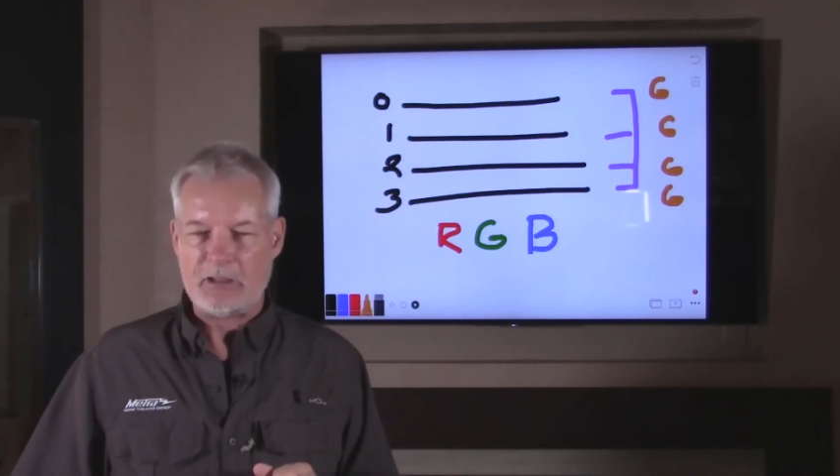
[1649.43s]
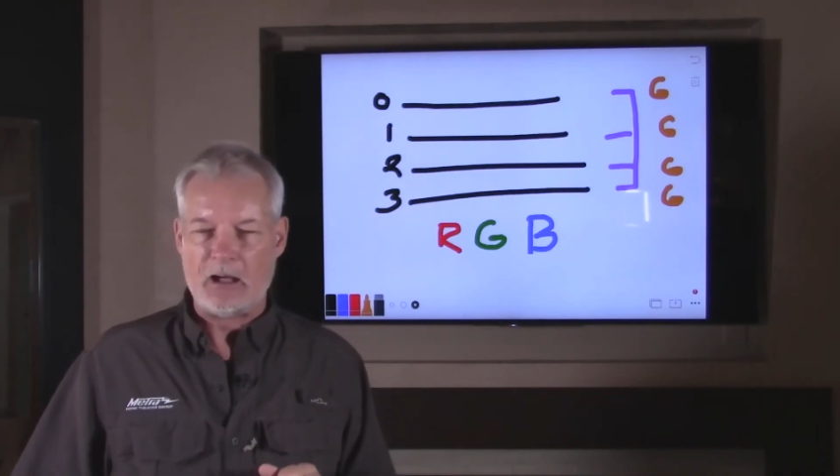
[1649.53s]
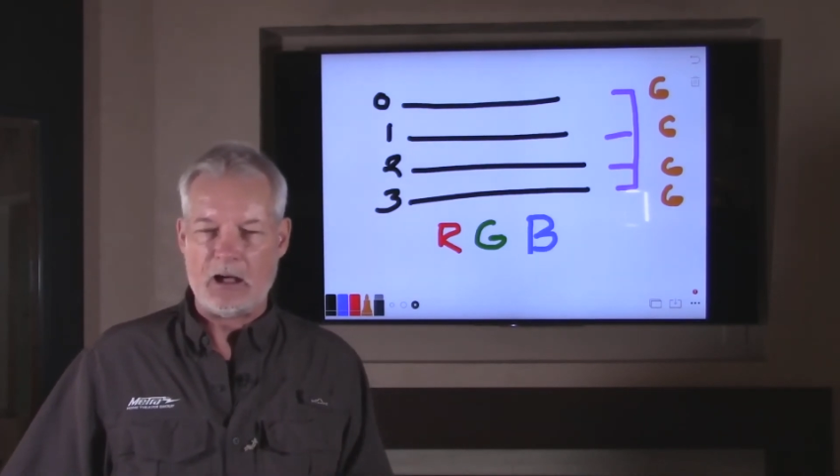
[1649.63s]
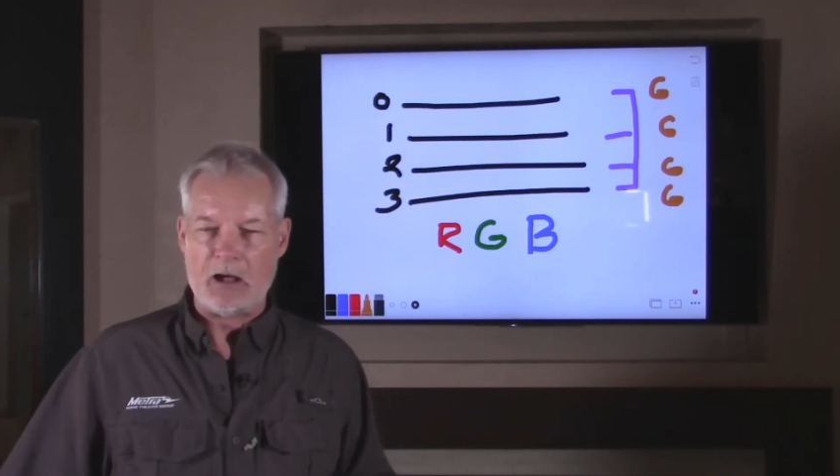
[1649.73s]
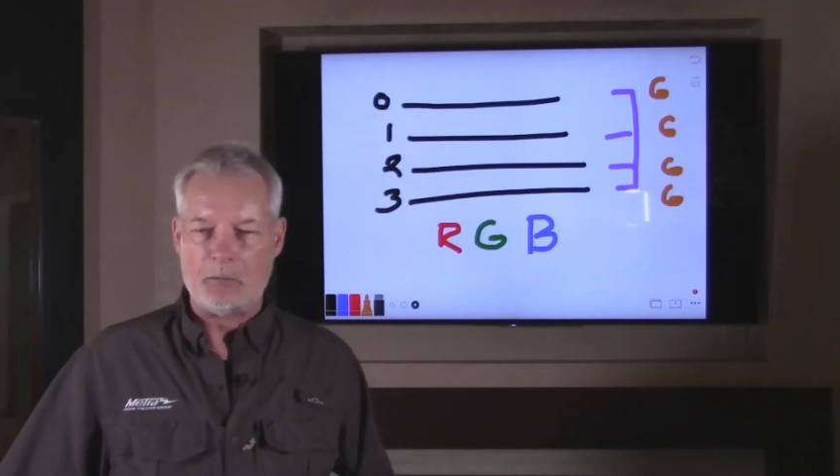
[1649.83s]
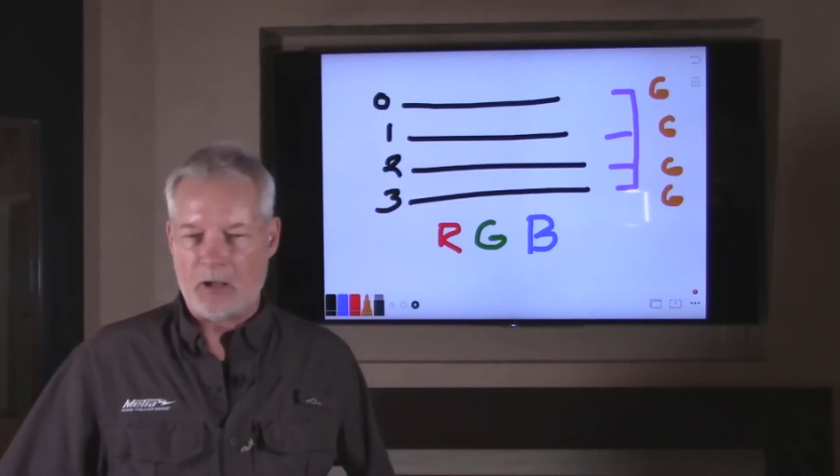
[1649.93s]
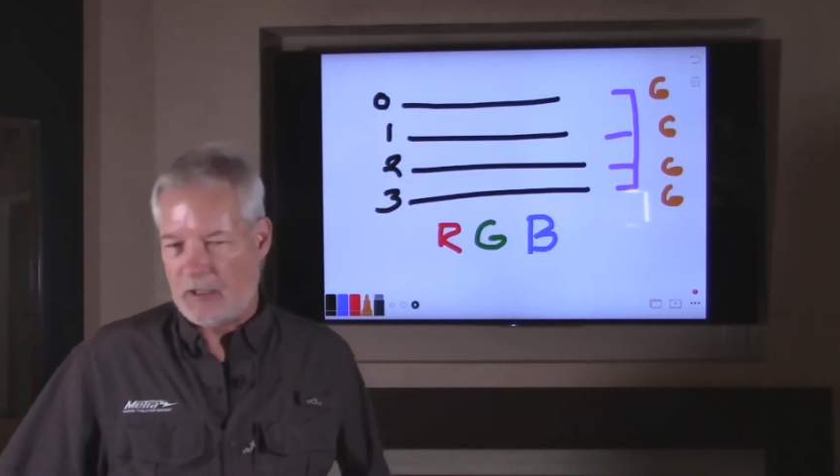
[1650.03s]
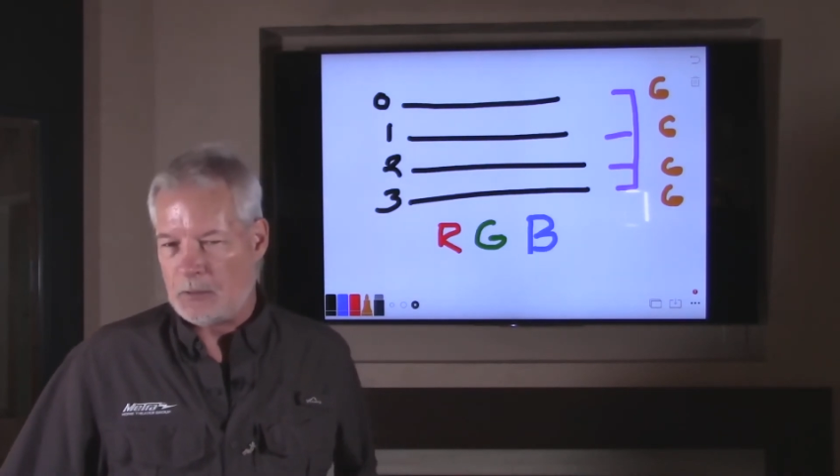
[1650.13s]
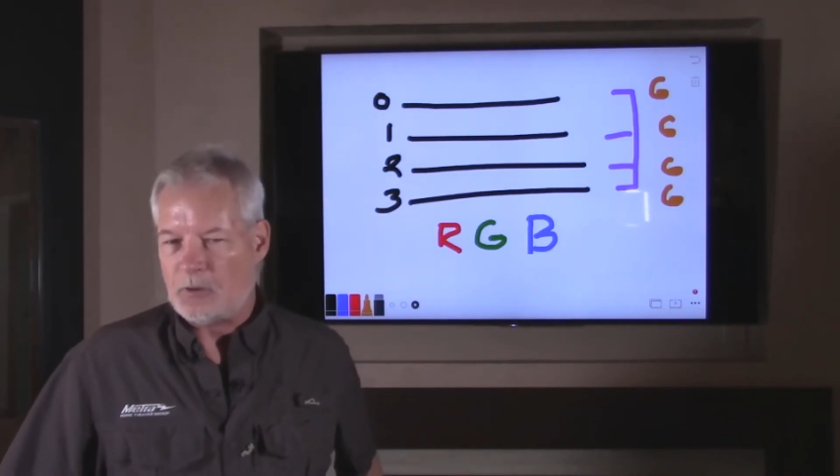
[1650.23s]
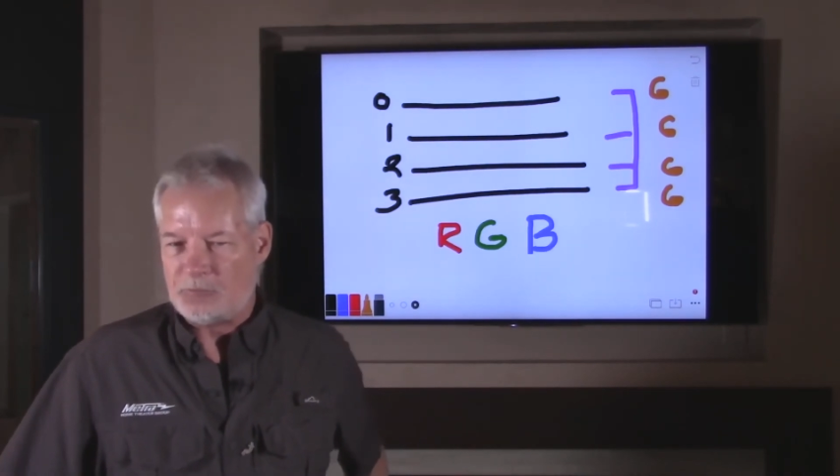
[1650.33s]
I
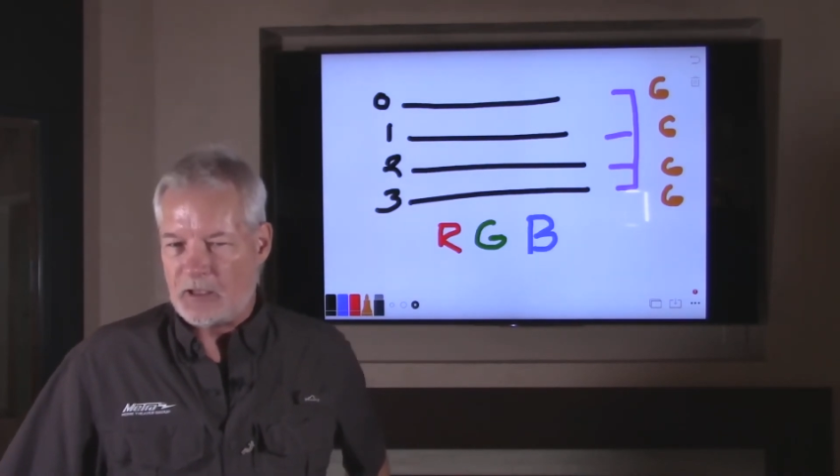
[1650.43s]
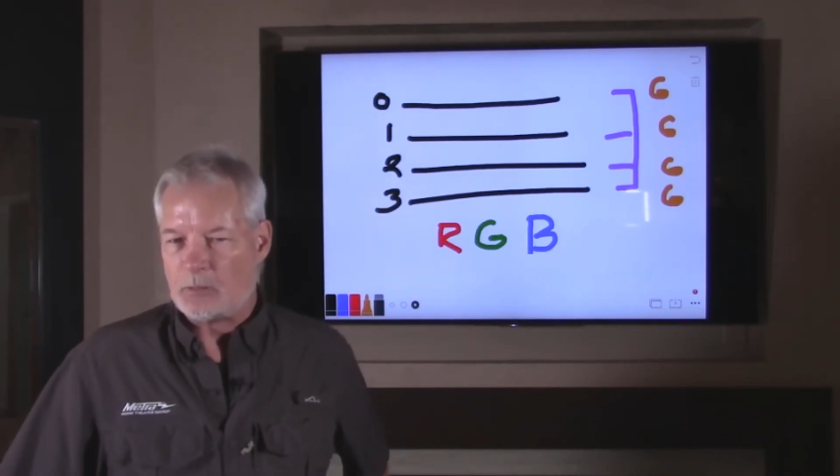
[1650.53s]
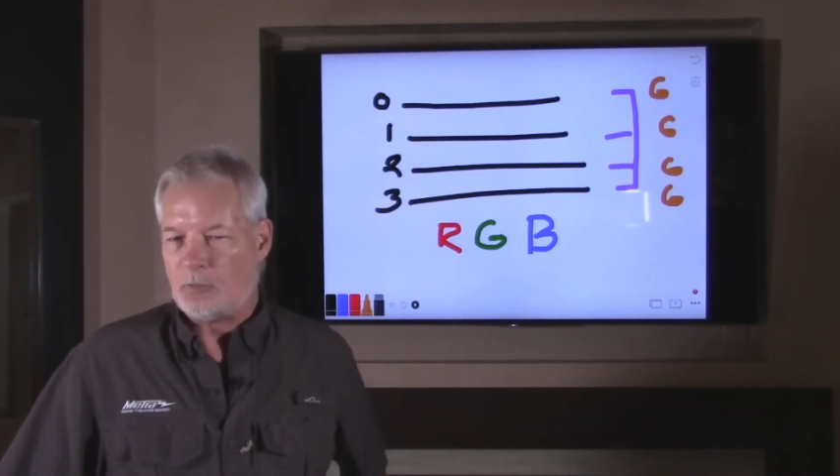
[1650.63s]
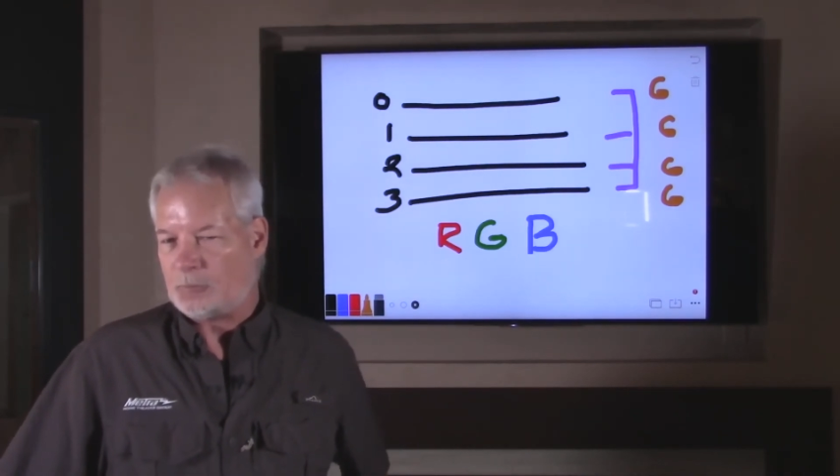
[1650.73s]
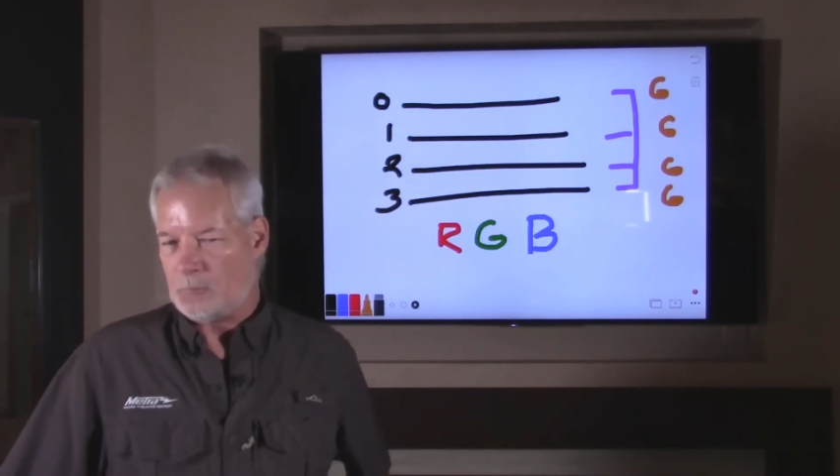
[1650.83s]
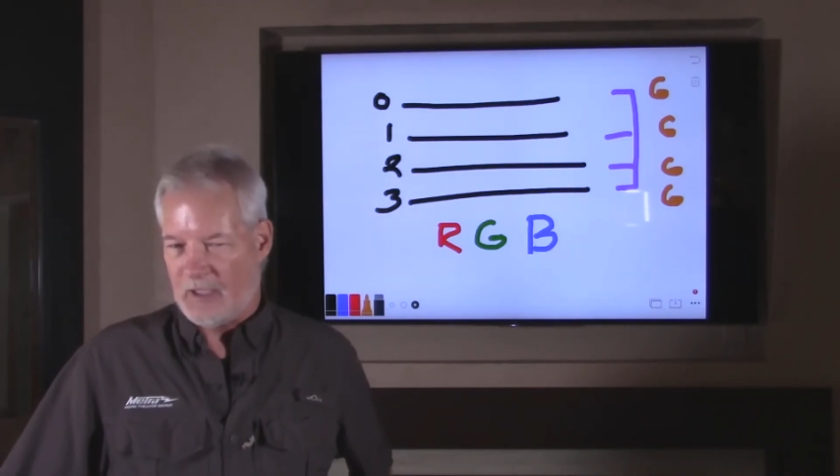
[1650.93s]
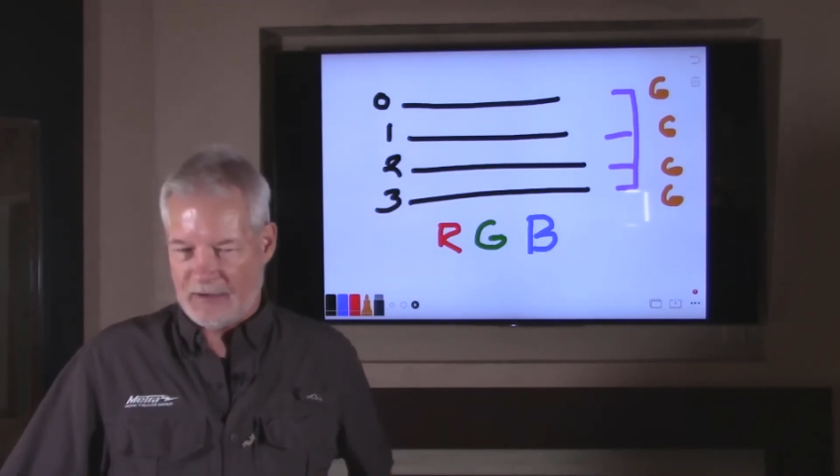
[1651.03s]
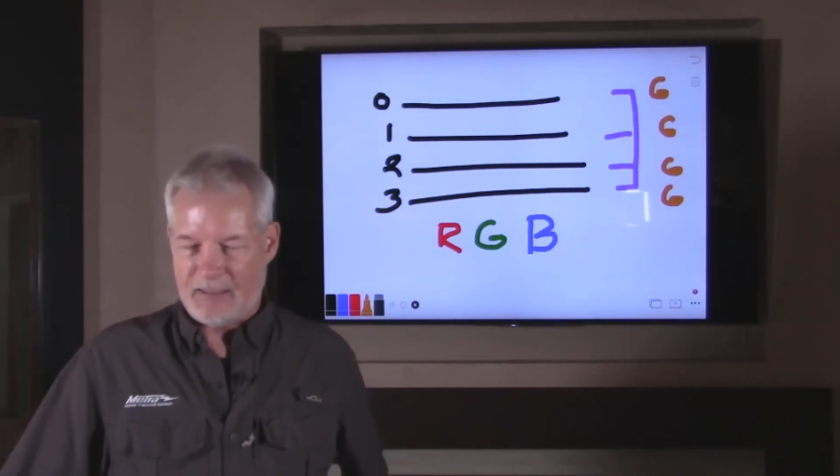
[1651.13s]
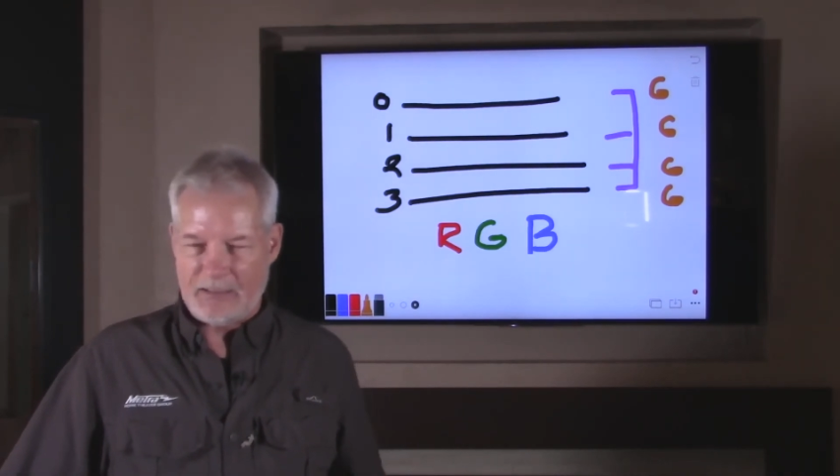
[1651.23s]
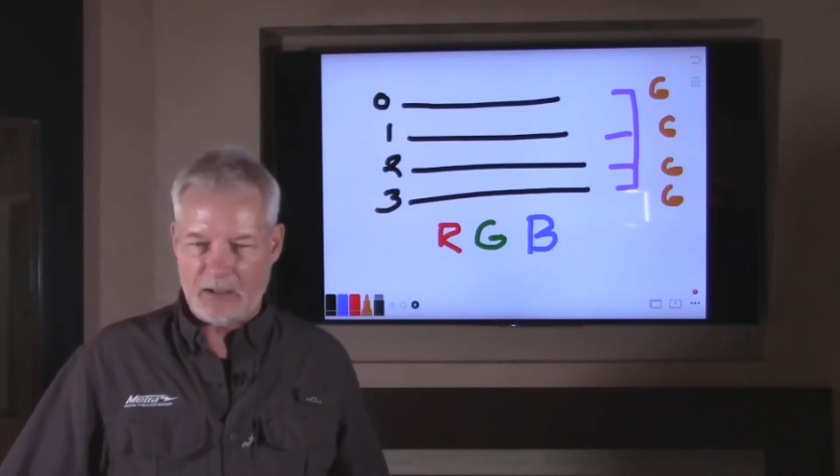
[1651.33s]
am available from 8
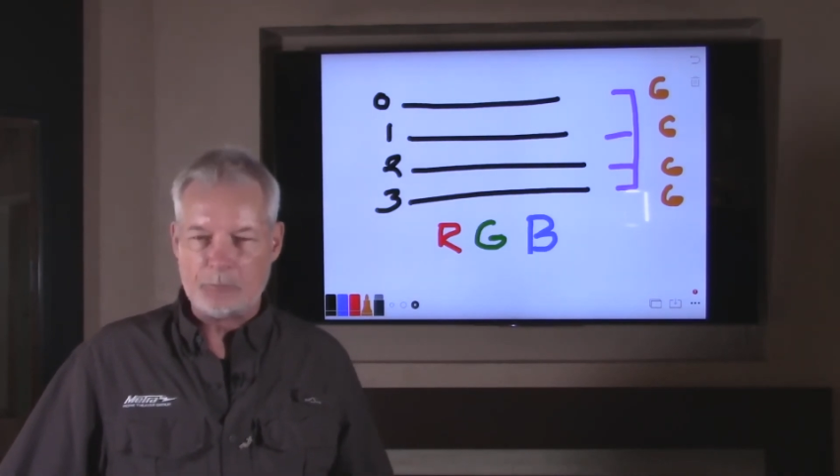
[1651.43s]
a.m.